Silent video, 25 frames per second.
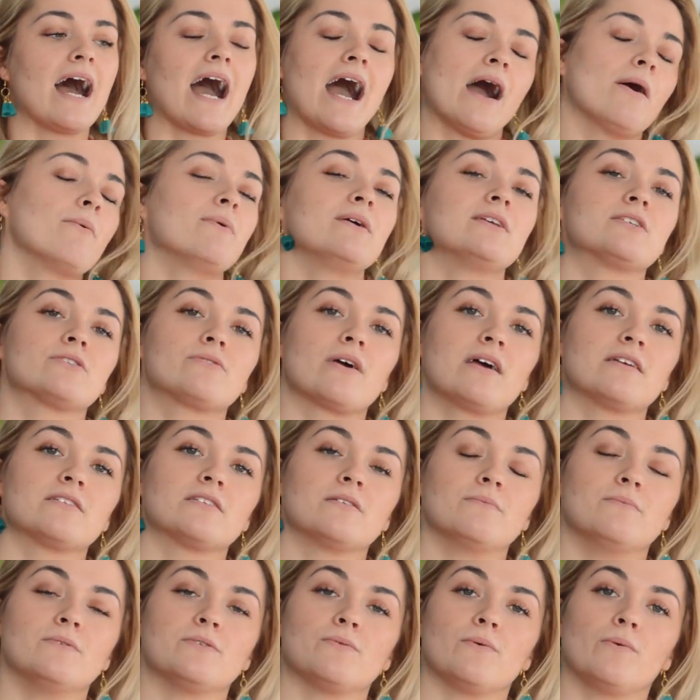How we stretch
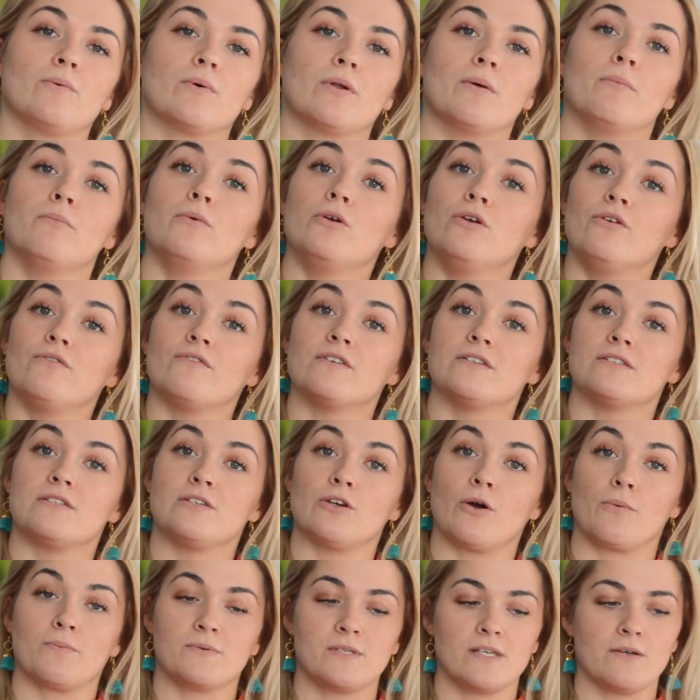them is we want to move into
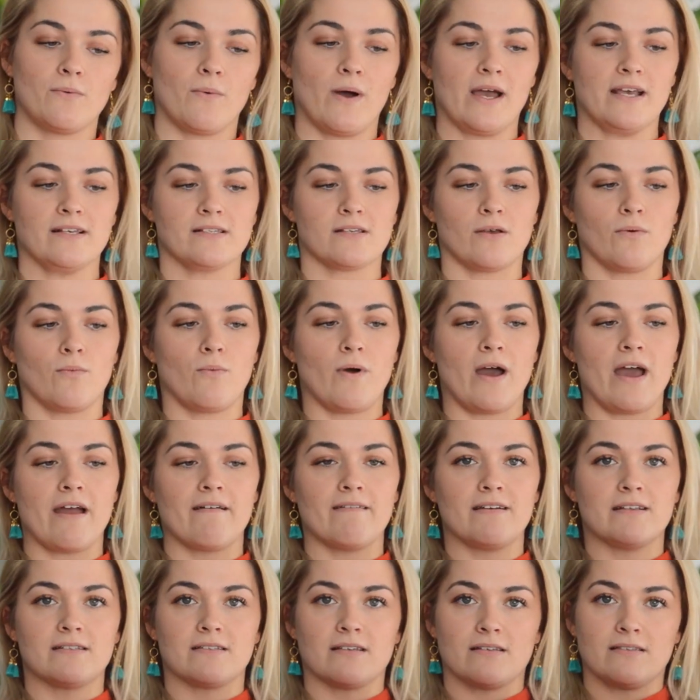the opposite way. So
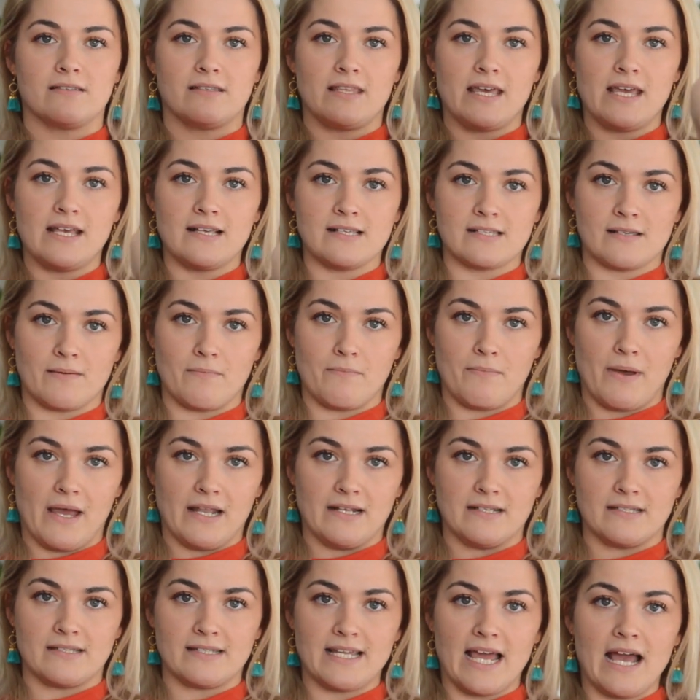where it does this and
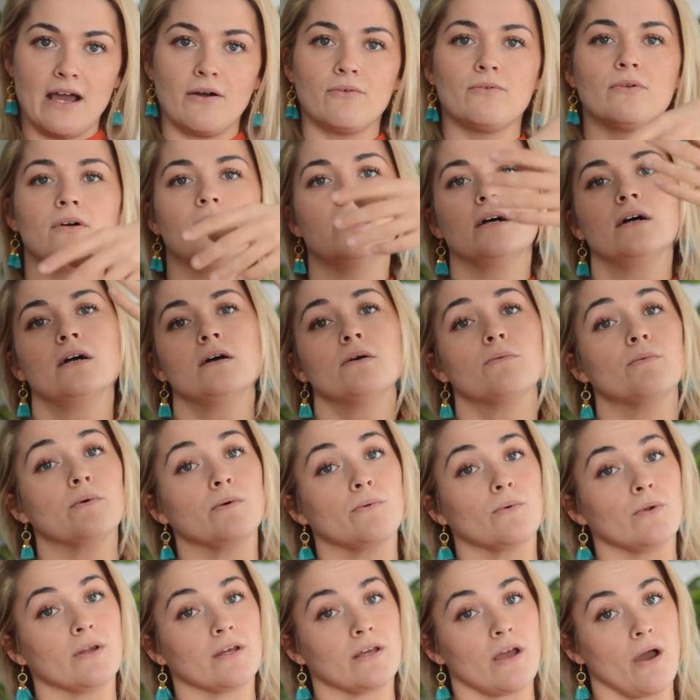bends down,
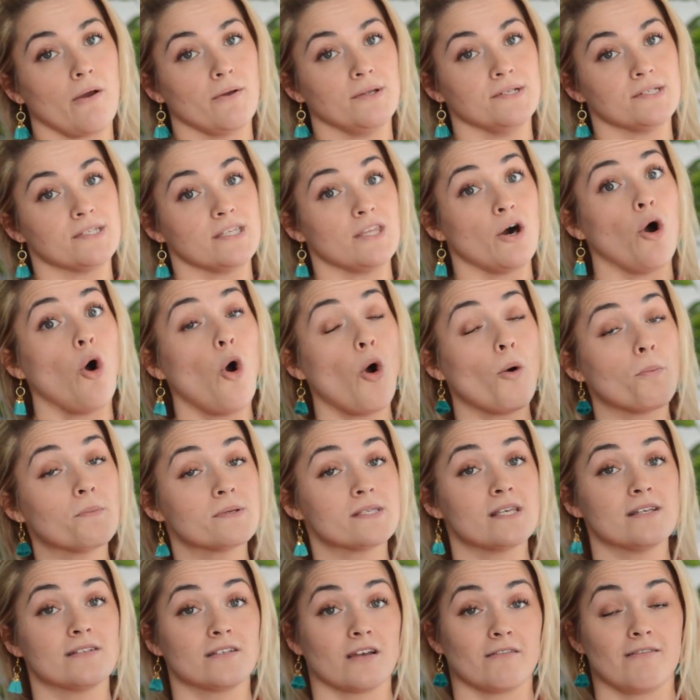we want to go into the
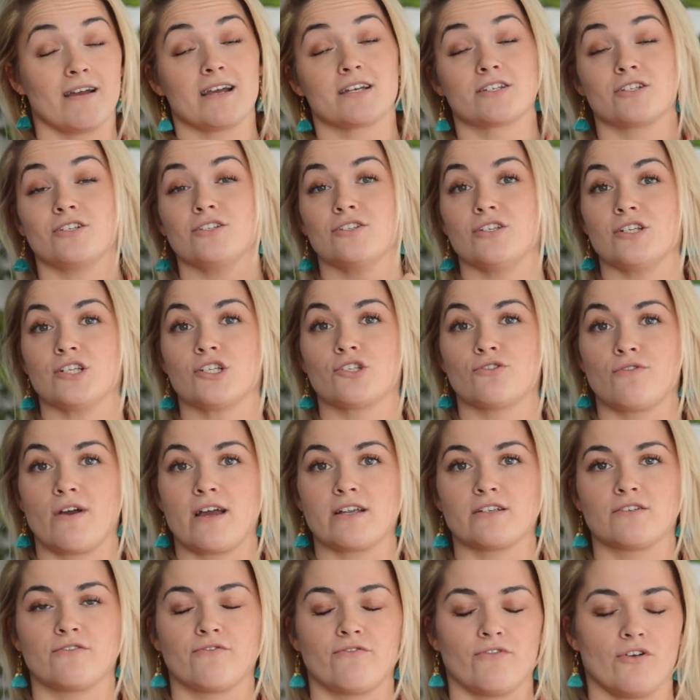opposite direction to
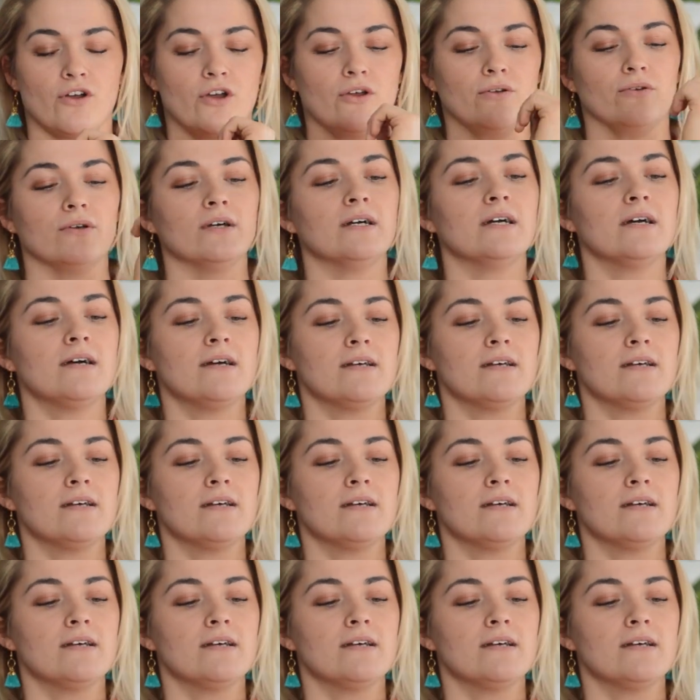stretch through.